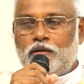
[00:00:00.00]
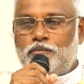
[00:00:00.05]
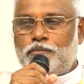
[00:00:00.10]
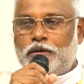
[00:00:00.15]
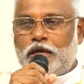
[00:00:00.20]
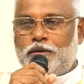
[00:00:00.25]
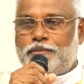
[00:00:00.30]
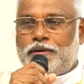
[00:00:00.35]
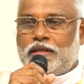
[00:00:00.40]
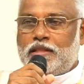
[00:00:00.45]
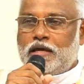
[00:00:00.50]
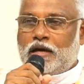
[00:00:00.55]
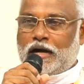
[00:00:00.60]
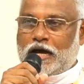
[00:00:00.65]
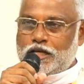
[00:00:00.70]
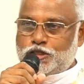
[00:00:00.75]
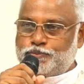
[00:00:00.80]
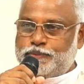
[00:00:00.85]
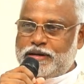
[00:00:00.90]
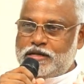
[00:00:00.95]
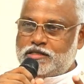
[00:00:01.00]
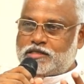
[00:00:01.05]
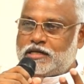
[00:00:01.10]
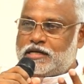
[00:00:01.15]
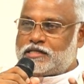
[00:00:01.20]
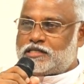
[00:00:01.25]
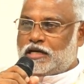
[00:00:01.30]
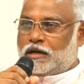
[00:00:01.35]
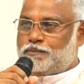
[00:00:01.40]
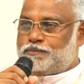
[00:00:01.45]
Maybe the husband
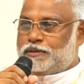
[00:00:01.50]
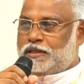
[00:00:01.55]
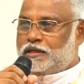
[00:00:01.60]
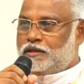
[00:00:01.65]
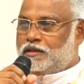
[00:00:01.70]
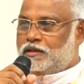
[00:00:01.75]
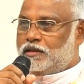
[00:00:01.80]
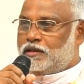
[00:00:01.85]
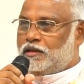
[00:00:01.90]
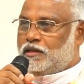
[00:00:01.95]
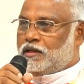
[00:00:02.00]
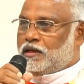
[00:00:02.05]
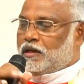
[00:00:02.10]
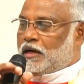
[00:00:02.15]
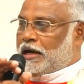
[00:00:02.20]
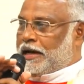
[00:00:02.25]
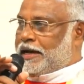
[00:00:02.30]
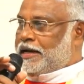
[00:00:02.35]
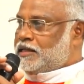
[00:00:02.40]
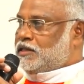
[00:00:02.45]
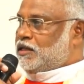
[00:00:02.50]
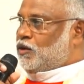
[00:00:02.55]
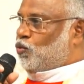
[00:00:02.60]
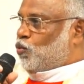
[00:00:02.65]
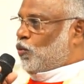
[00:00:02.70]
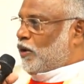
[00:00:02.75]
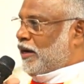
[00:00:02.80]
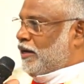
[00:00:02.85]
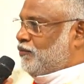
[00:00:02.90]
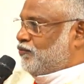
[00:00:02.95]
said something and the
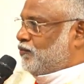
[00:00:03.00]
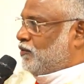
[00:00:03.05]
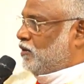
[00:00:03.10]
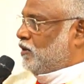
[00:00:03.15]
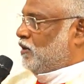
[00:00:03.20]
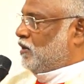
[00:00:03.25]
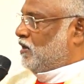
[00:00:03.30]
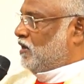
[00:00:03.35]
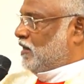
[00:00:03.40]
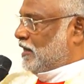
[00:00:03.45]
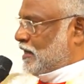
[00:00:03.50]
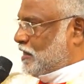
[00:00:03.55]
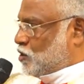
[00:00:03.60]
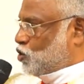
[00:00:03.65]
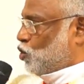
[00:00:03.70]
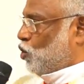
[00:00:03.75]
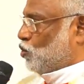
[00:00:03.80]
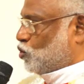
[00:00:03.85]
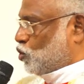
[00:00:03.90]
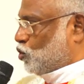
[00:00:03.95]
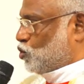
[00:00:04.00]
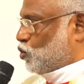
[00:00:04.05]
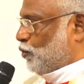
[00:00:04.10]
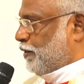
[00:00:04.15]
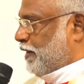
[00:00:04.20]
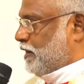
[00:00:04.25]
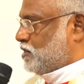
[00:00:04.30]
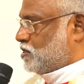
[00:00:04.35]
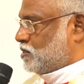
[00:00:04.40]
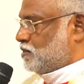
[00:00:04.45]
wife retorted to
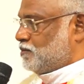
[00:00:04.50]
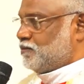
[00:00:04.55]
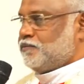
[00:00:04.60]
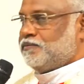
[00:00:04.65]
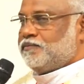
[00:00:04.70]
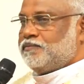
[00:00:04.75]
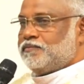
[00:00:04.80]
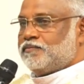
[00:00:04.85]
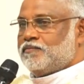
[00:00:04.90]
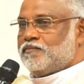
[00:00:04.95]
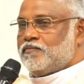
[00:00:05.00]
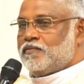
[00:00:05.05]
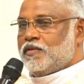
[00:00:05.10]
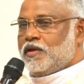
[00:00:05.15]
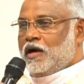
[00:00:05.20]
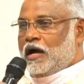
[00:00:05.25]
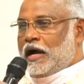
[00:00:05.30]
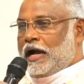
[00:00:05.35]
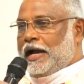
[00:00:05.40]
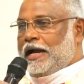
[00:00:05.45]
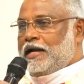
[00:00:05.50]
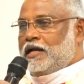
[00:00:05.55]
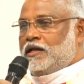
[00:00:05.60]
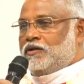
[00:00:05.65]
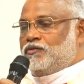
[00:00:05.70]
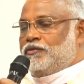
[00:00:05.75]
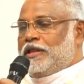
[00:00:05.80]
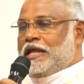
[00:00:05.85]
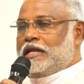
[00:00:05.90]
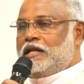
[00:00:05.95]
it,
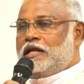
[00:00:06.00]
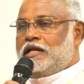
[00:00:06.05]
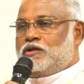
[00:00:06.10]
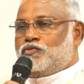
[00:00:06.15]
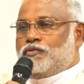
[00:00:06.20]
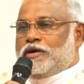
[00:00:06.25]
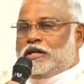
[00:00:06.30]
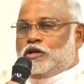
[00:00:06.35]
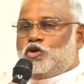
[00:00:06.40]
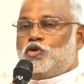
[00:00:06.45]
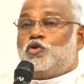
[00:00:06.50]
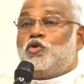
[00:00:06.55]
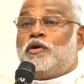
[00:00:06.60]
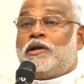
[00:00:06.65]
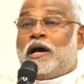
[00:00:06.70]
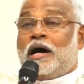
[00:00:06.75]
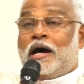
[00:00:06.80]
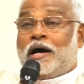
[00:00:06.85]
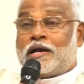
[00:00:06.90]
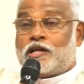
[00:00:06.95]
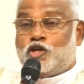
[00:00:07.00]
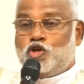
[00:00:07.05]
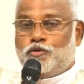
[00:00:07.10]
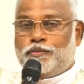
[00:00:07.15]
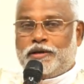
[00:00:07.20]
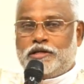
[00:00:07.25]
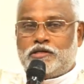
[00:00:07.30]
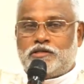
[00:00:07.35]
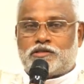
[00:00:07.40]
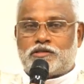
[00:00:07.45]
and then it went into an
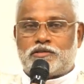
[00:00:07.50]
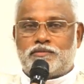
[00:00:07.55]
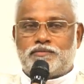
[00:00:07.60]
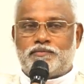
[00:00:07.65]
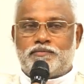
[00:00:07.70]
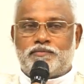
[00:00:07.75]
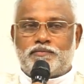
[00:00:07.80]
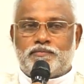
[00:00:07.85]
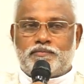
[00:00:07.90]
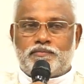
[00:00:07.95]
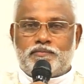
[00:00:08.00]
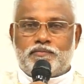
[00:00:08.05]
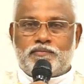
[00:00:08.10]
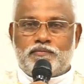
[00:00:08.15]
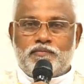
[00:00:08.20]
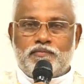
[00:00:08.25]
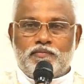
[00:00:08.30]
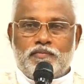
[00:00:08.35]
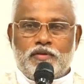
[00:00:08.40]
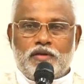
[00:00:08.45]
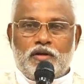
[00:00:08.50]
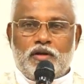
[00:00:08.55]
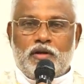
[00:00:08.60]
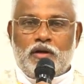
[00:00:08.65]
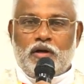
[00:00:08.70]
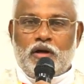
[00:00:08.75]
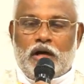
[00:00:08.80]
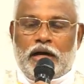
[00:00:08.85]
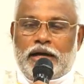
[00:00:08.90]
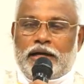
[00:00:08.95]
argument,
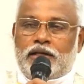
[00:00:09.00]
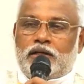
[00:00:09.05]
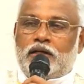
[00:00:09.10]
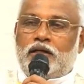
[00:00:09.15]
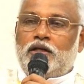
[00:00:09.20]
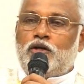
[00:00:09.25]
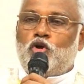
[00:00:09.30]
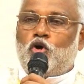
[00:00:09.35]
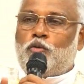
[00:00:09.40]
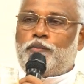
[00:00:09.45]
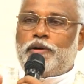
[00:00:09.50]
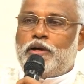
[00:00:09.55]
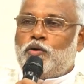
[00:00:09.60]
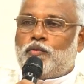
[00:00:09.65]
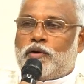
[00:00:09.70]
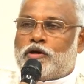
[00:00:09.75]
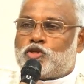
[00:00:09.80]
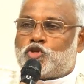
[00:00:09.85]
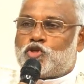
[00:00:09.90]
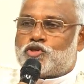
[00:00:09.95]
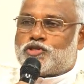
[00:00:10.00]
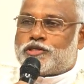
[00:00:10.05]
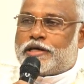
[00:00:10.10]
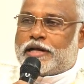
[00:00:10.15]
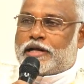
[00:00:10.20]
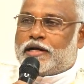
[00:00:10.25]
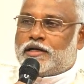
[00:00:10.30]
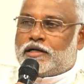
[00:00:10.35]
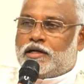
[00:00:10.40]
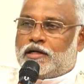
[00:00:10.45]
and nobody wants to
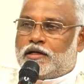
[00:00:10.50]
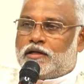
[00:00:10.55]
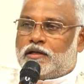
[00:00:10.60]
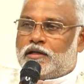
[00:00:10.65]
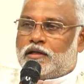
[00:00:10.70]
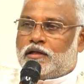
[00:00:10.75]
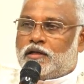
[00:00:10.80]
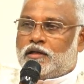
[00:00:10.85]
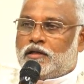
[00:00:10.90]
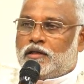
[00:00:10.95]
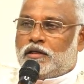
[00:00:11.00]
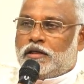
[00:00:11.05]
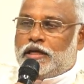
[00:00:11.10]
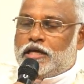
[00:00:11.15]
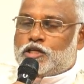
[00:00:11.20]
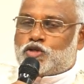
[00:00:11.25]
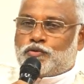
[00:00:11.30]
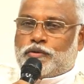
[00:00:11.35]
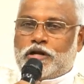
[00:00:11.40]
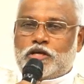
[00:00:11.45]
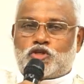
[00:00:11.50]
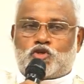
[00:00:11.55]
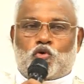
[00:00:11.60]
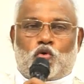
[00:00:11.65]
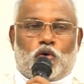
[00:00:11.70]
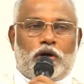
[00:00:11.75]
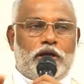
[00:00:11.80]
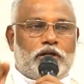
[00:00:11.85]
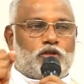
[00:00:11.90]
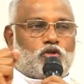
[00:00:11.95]
surrender. Each one is
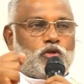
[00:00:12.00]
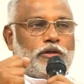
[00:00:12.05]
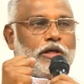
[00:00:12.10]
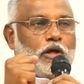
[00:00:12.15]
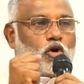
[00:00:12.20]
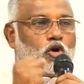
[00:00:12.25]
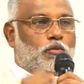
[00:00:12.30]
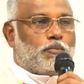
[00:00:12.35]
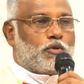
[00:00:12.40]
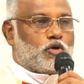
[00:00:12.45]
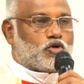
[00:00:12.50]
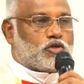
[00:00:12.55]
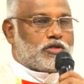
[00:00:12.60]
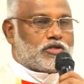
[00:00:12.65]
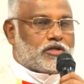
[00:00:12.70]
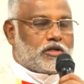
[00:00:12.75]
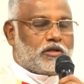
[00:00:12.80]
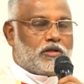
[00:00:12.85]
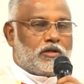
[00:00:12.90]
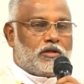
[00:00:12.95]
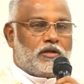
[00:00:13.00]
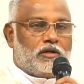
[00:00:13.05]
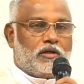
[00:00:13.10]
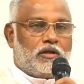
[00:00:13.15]
holding to their own position,